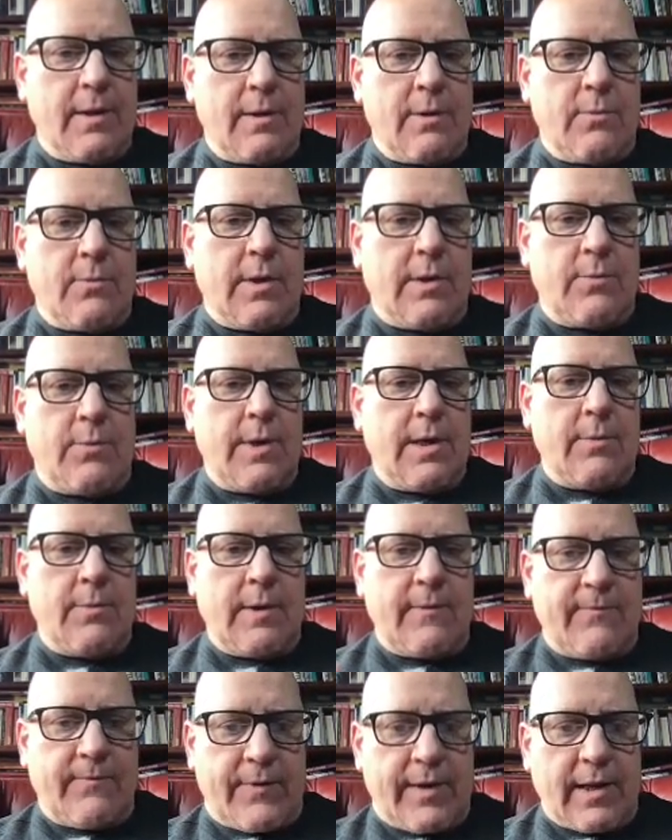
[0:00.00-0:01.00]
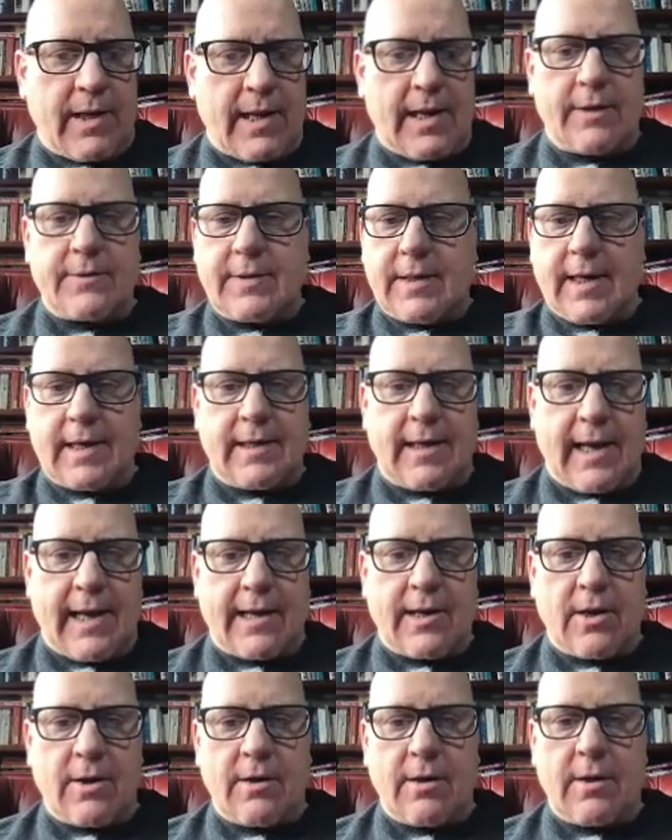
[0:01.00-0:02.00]
When we would fill out that
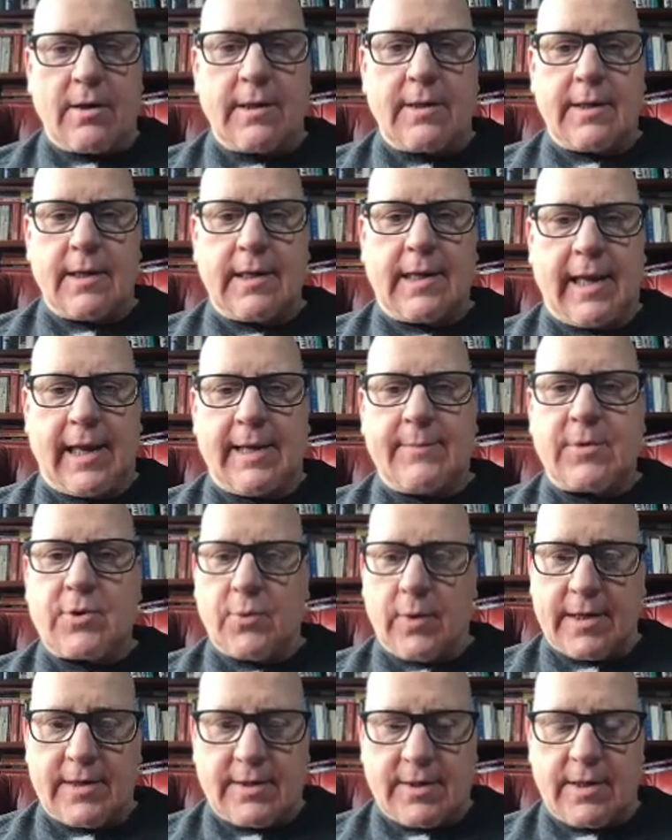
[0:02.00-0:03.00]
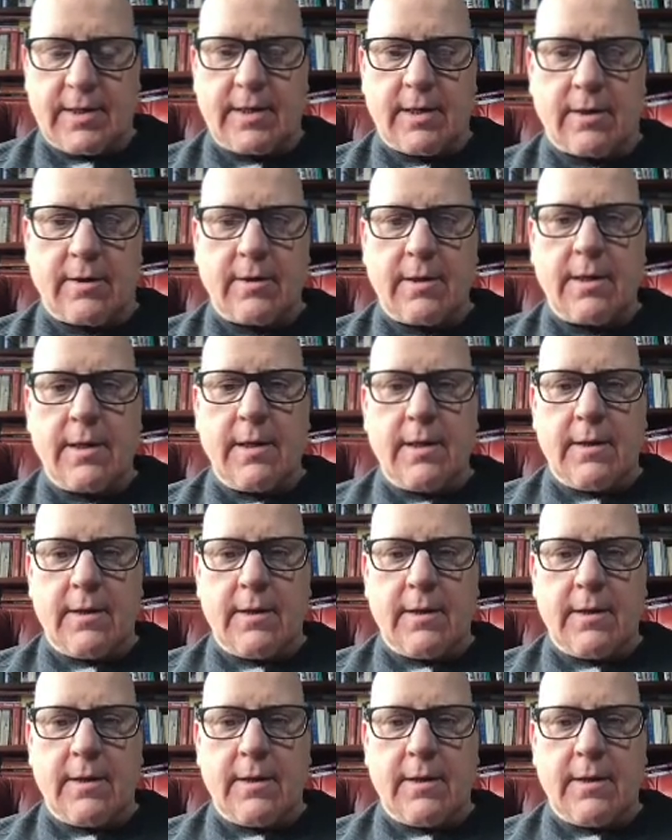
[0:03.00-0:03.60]
catalog that came twice a year,